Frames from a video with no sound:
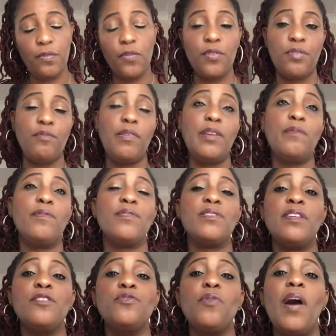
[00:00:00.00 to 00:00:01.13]
4 3, where he was
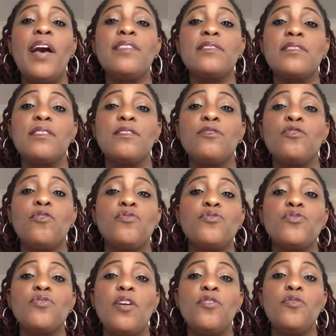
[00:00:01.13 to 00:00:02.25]
saying, You ask not,
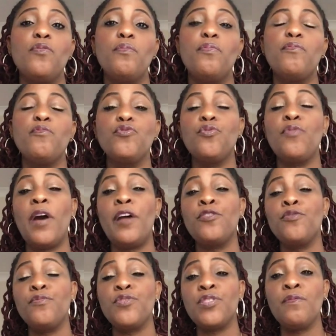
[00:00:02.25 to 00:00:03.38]
you you and
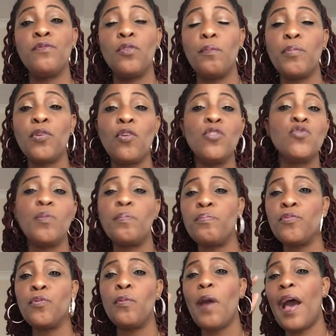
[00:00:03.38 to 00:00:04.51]
you receive not, because you
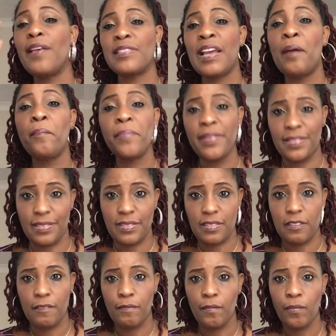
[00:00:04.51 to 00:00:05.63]
you ask amiss